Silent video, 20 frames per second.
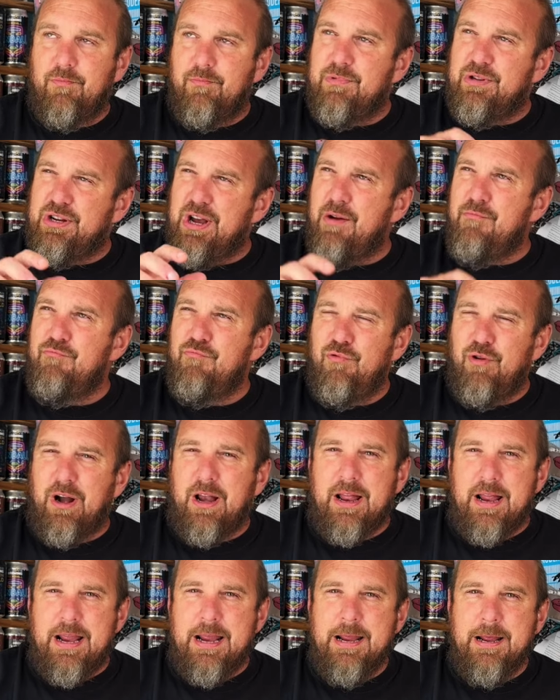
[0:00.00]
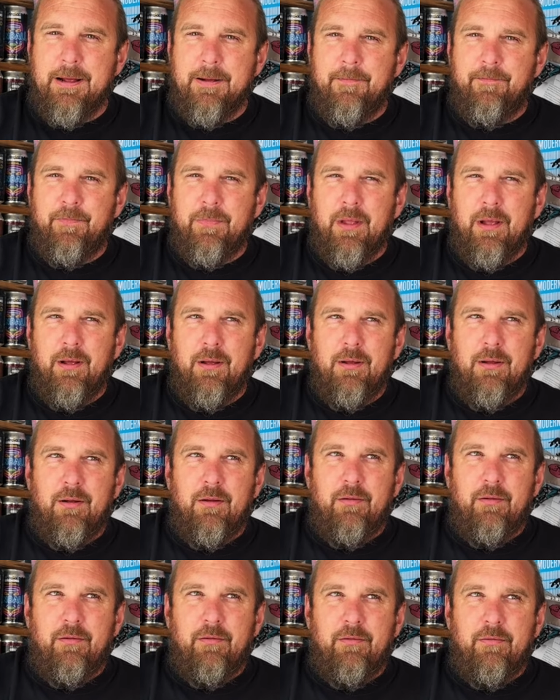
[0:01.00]
generally
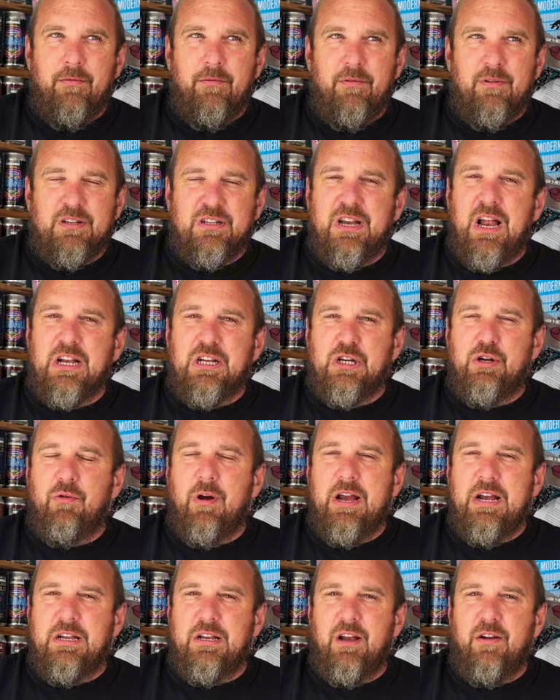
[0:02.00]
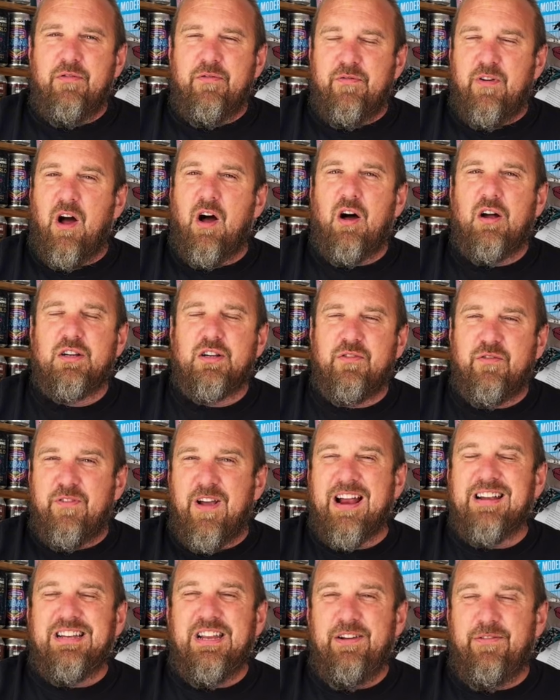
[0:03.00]
saturated, fast,
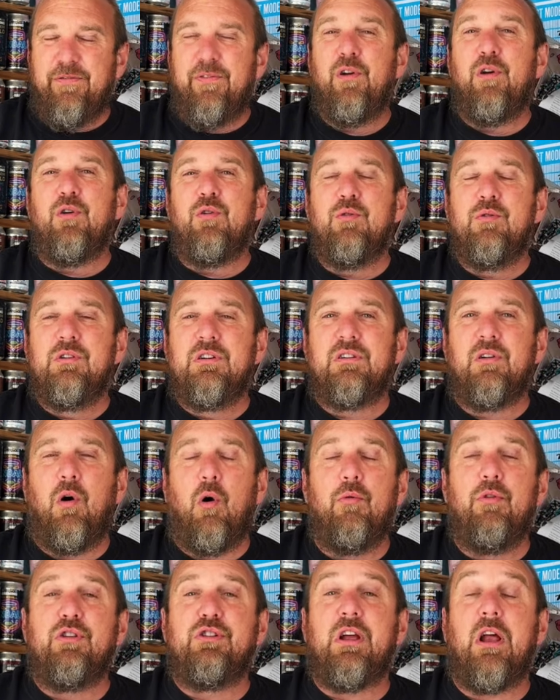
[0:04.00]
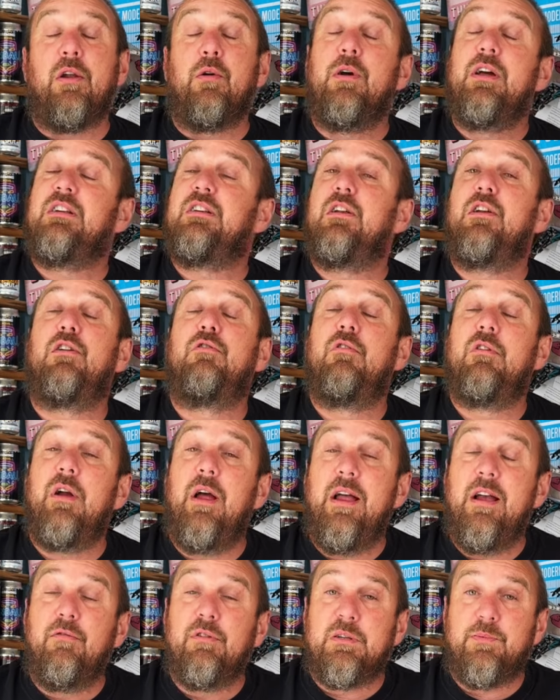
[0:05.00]
fatty foods on the channel? Is it an
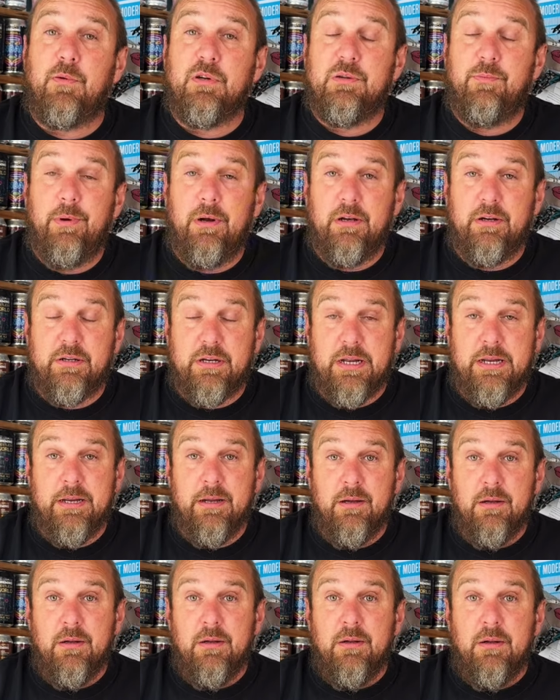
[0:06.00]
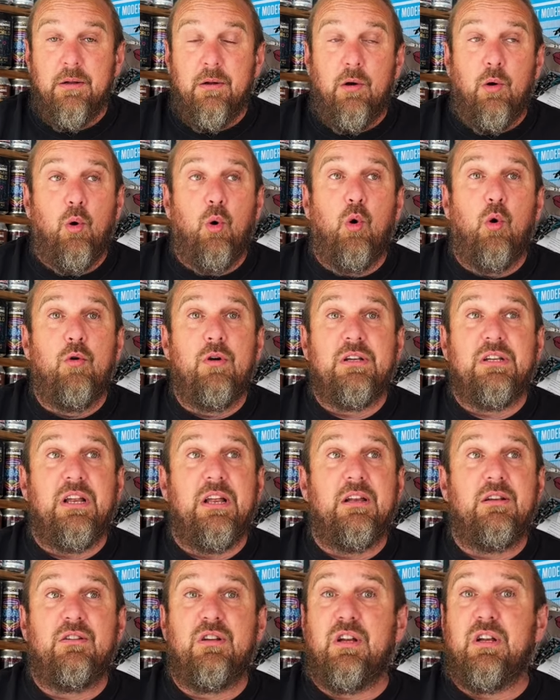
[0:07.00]
irresponsibility? Or is
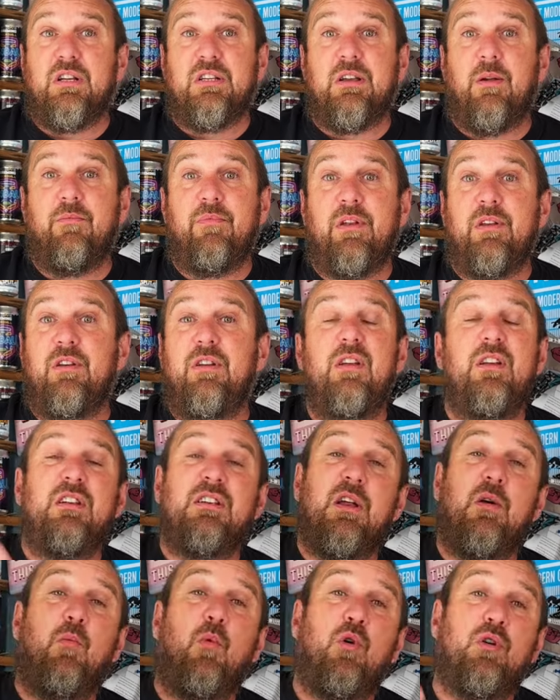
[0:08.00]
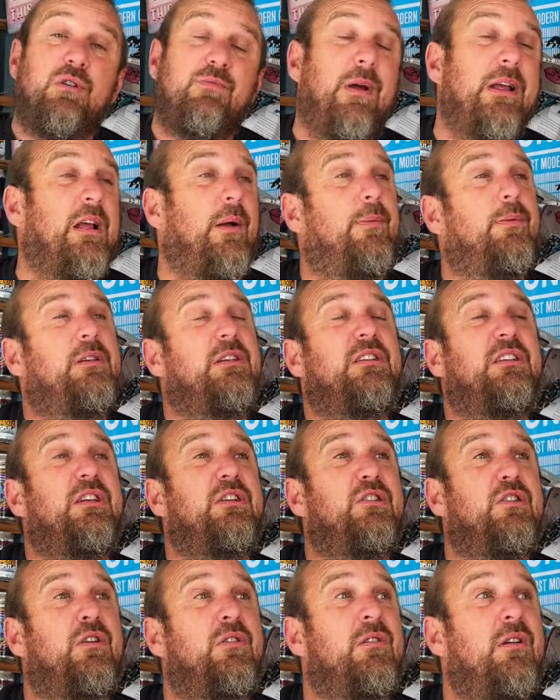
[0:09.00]
it just something that you can sit and watch, make up a
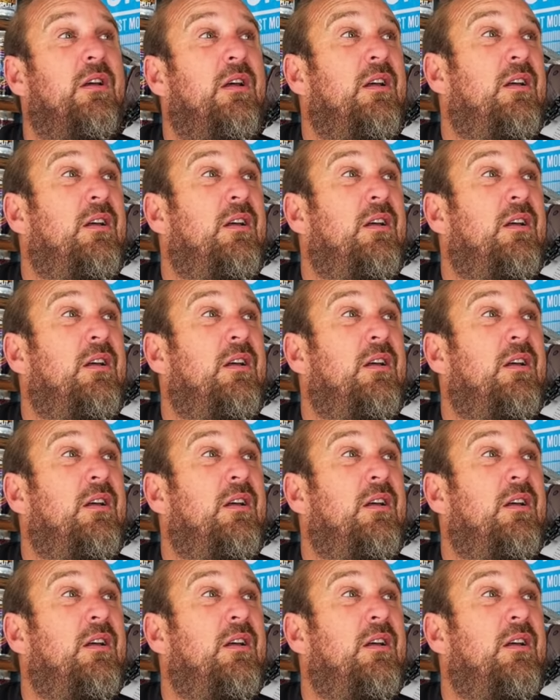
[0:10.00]
decision?